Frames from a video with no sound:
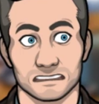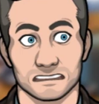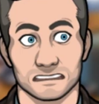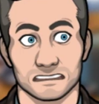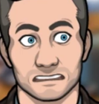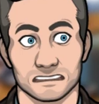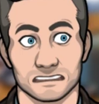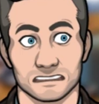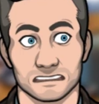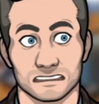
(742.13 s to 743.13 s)

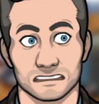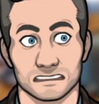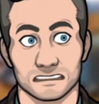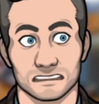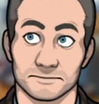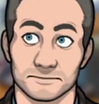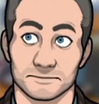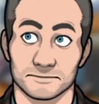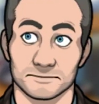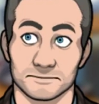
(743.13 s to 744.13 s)

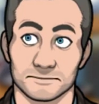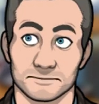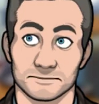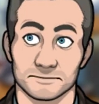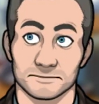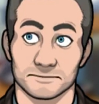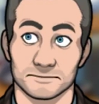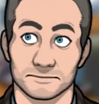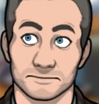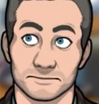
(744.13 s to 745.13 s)

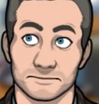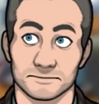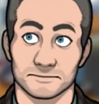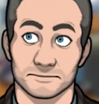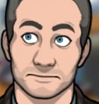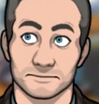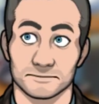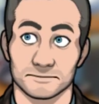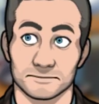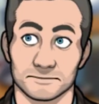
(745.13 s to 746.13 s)

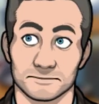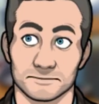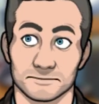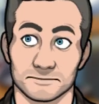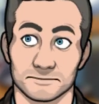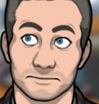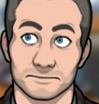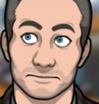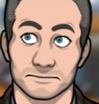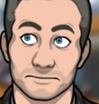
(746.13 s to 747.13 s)

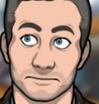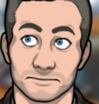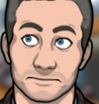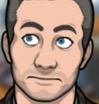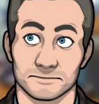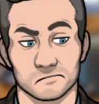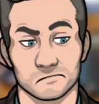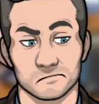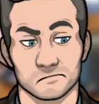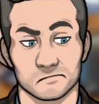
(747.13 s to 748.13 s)

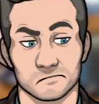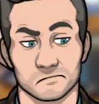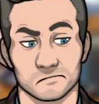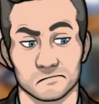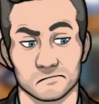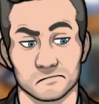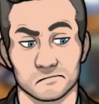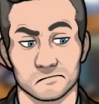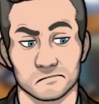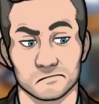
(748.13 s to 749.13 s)

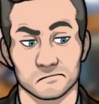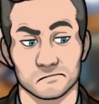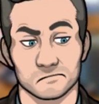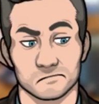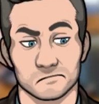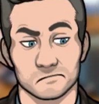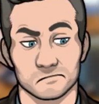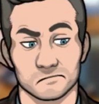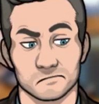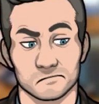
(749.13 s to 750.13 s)
The person shown says nothing.